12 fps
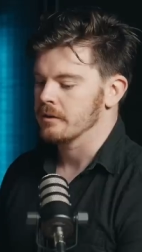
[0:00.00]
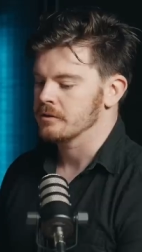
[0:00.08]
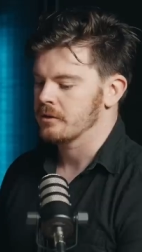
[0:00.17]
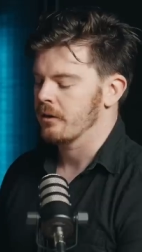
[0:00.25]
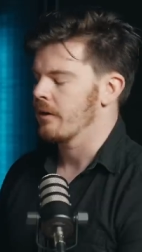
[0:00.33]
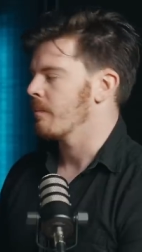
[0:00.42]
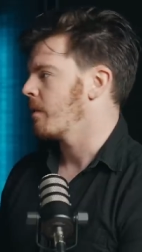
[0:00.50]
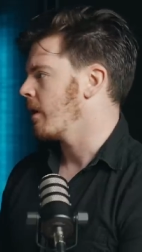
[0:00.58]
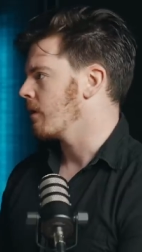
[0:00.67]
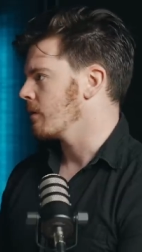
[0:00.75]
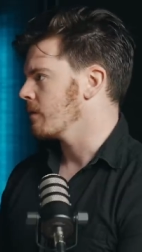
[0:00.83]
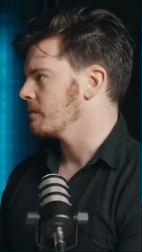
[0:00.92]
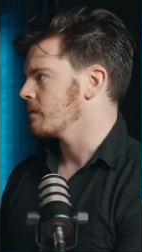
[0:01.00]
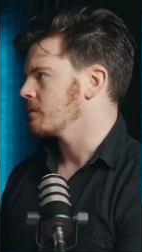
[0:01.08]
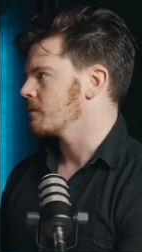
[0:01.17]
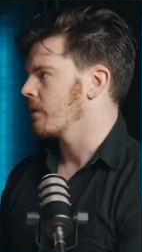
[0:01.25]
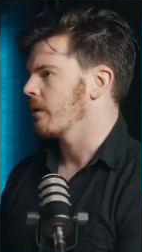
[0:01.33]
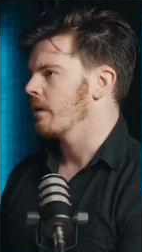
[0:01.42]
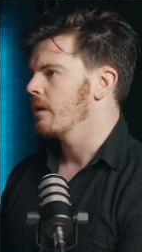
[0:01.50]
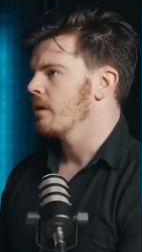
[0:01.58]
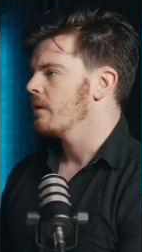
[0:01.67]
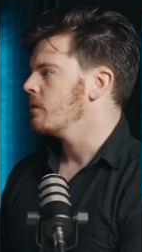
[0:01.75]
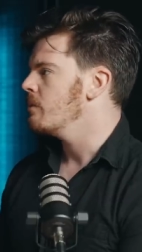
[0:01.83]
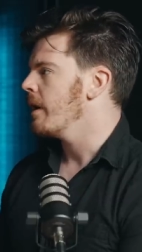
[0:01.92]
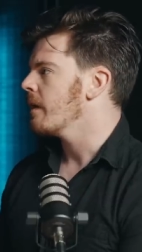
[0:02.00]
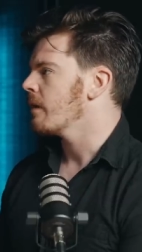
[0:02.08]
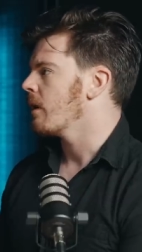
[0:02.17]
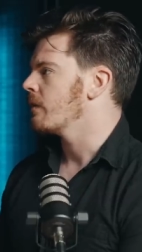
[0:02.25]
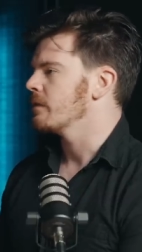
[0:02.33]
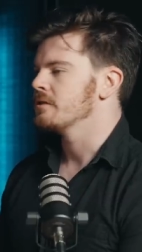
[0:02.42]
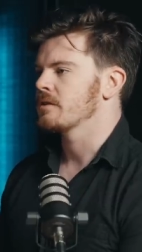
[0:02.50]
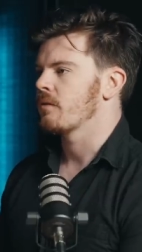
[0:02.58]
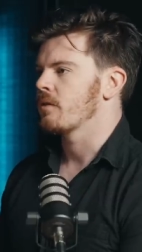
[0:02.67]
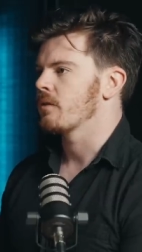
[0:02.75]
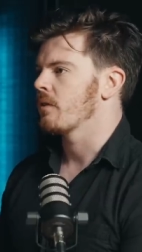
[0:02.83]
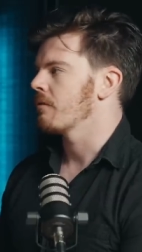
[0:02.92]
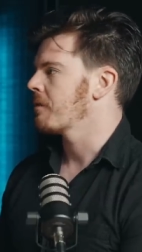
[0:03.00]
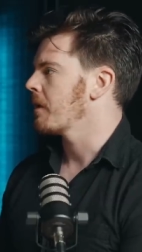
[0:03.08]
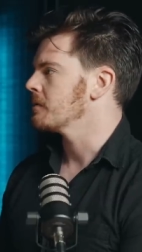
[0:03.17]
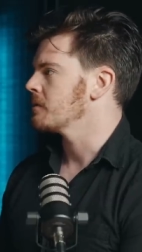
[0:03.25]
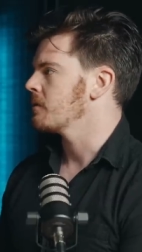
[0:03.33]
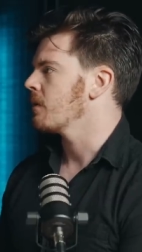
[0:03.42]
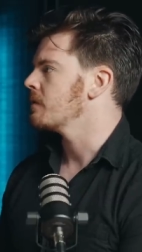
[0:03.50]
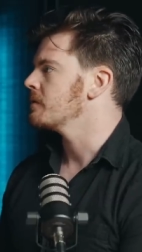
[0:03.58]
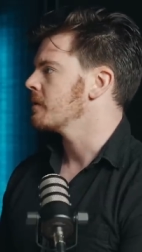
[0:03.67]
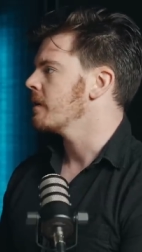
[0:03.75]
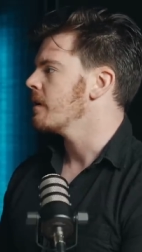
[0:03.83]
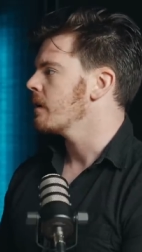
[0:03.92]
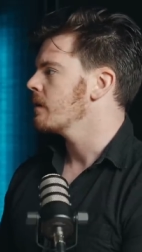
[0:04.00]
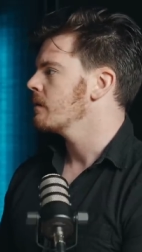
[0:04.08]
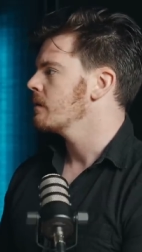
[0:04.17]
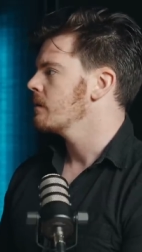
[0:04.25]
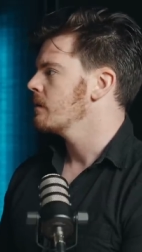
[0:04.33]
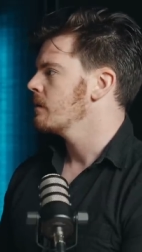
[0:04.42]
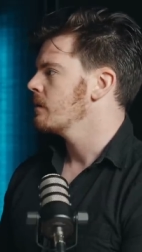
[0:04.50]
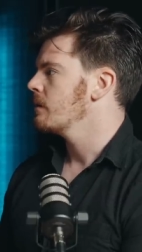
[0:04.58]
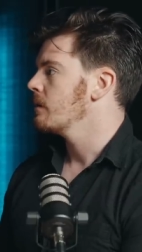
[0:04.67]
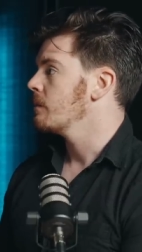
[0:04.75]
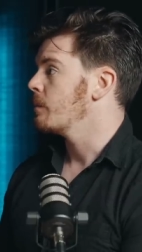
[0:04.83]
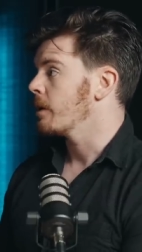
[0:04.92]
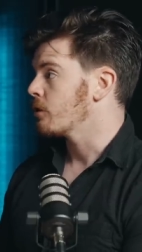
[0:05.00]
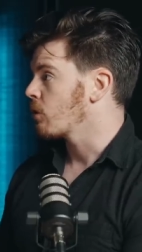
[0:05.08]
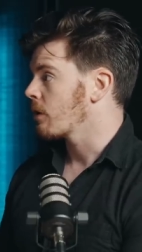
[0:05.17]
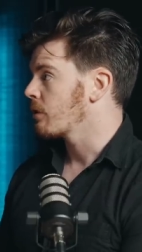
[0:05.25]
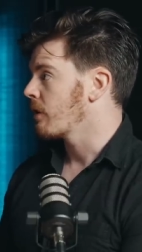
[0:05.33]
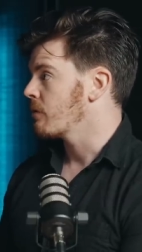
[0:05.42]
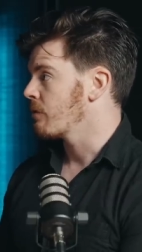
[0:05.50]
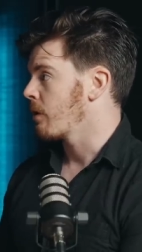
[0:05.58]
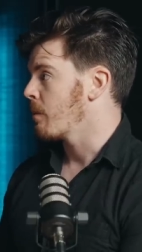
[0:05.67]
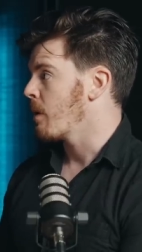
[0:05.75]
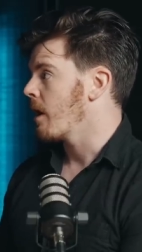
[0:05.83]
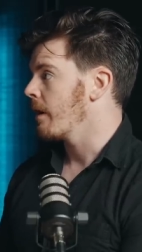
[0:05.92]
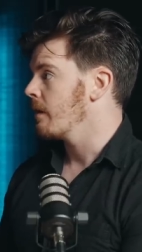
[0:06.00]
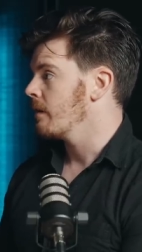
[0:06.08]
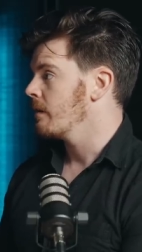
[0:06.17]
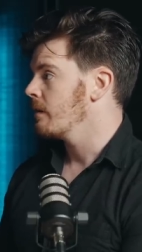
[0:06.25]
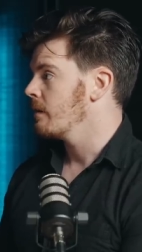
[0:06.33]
Australia, my uncle was in Australia, you make $175,000 a year being a truck driver yeah. for a mine.